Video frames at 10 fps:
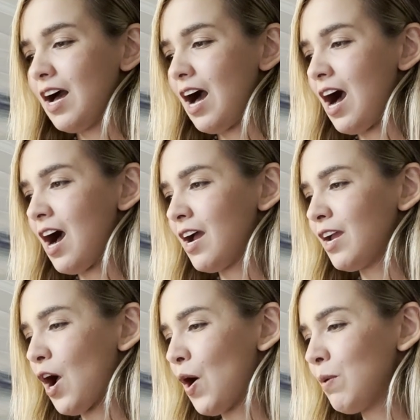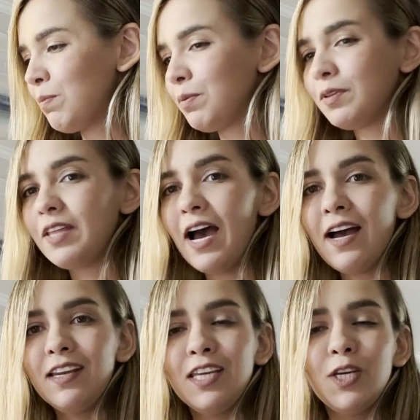I hope
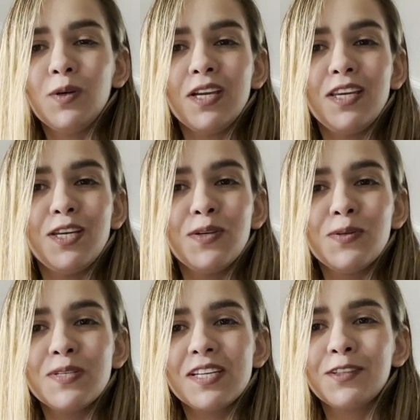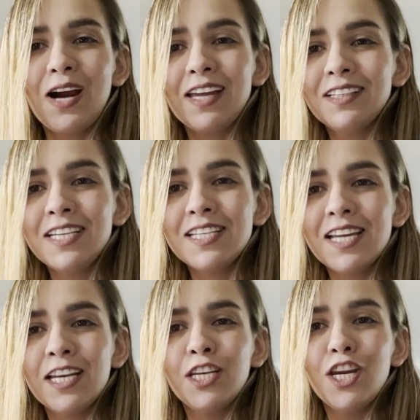that you can use
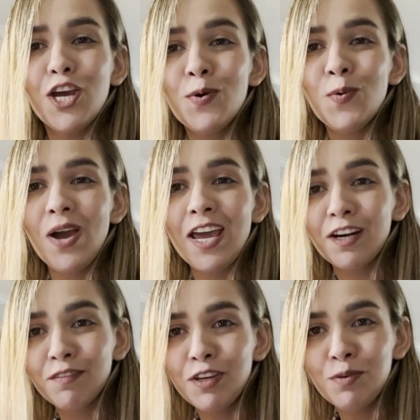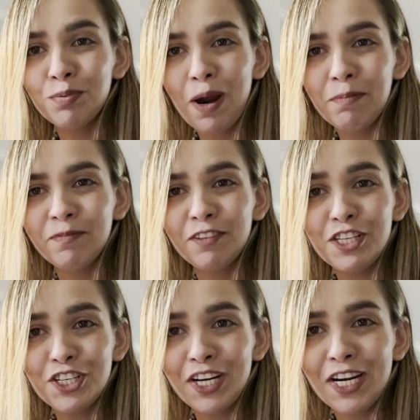Gradley's new interview prep
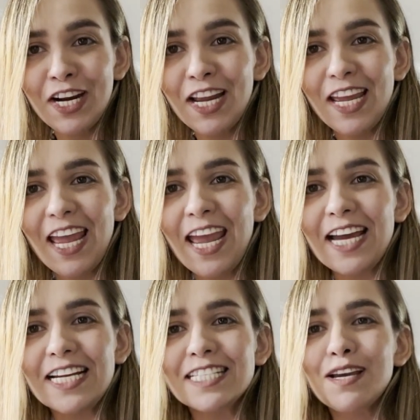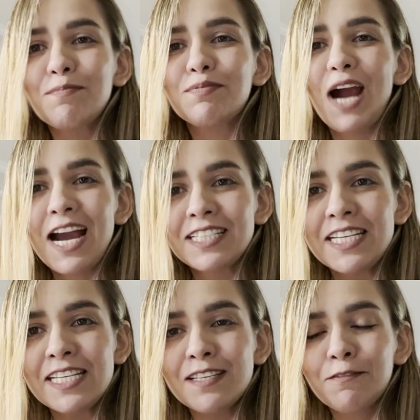feature and
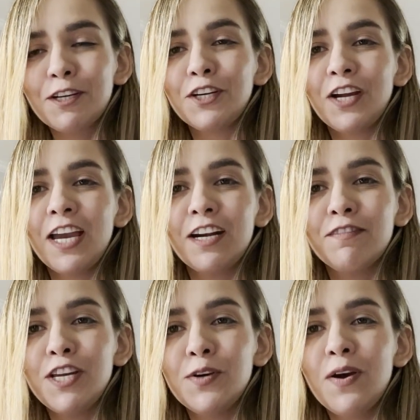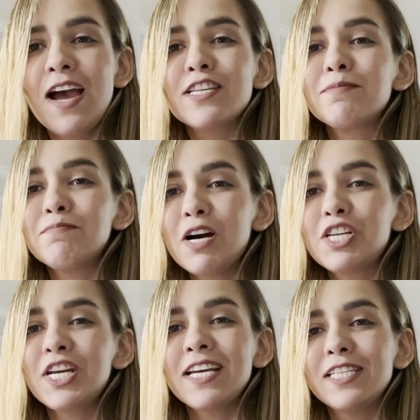practice for your interview as much
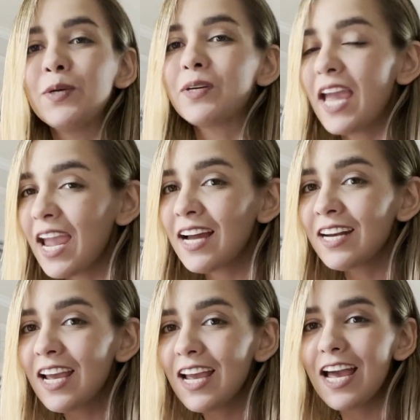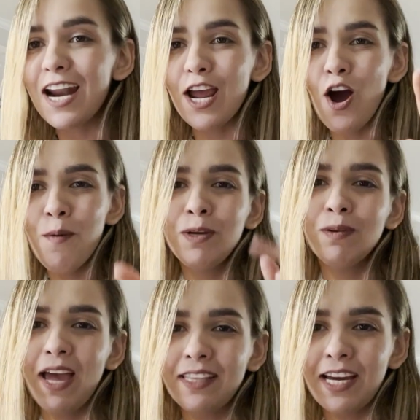as you can, and I hope you
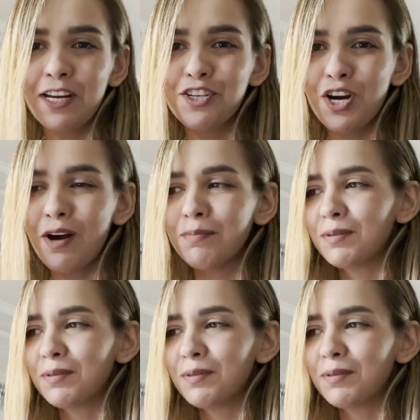land that job.